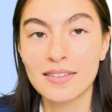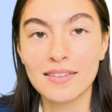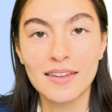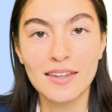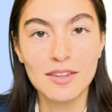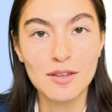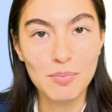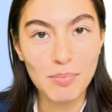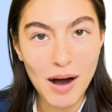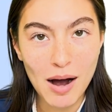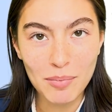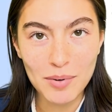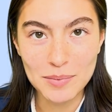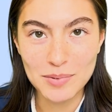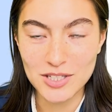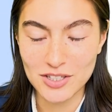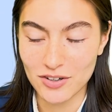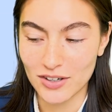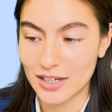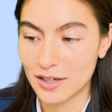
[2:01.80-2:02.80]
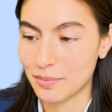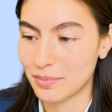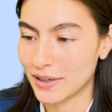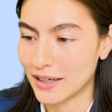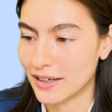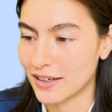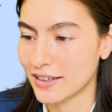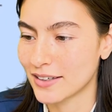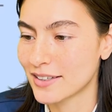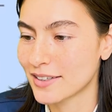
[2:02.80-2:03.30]
The pop-up screen
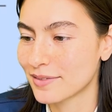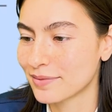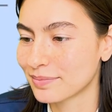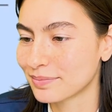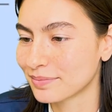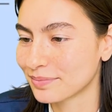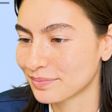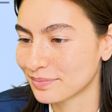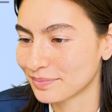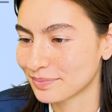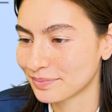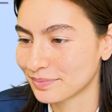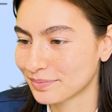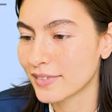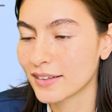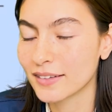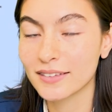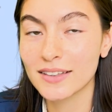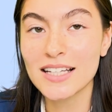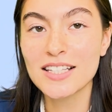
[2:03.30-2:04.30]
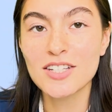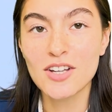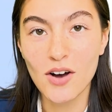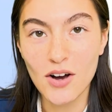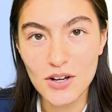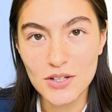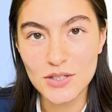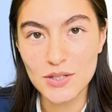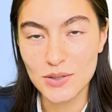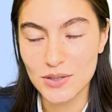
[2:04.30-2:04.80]
appeared. Let's
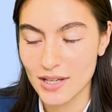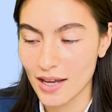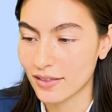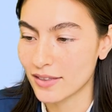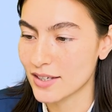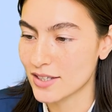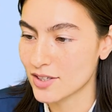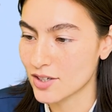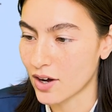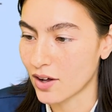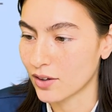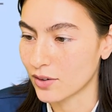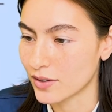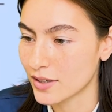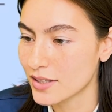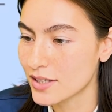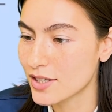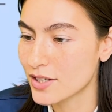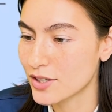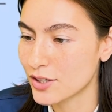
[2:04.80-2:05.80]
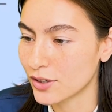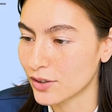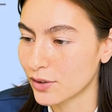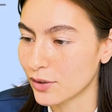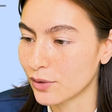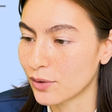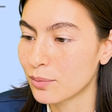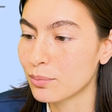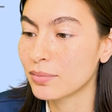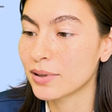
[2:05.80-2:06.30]
also set this tolerance
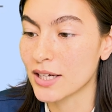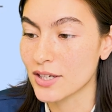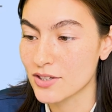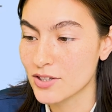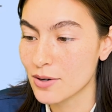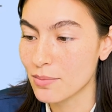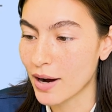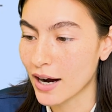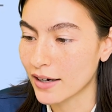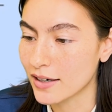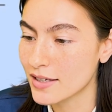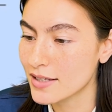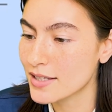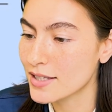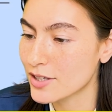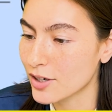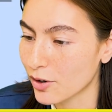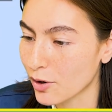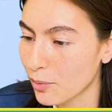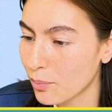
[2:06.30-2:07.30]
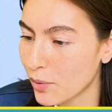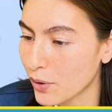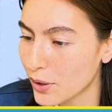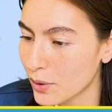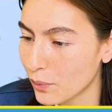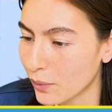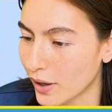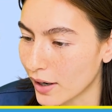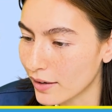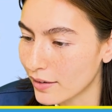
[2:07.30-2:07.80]
to plus or minus
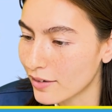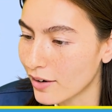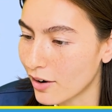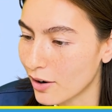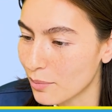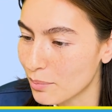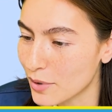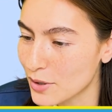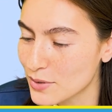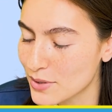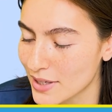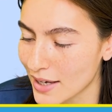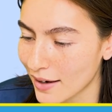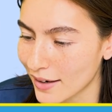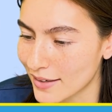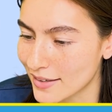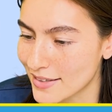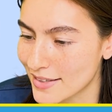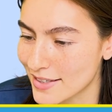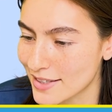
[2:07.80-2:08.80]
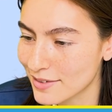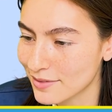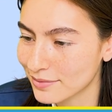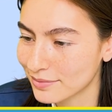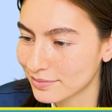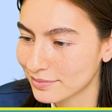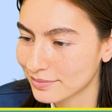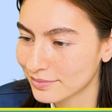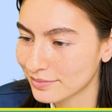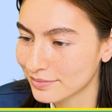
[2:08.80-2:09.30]
0.1 on both sides.
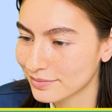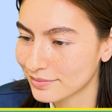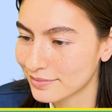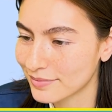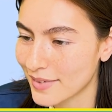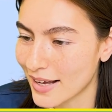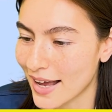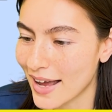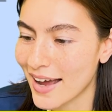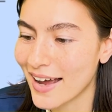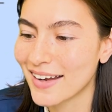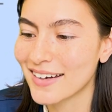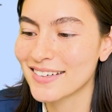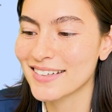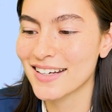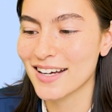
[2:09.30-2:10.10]
And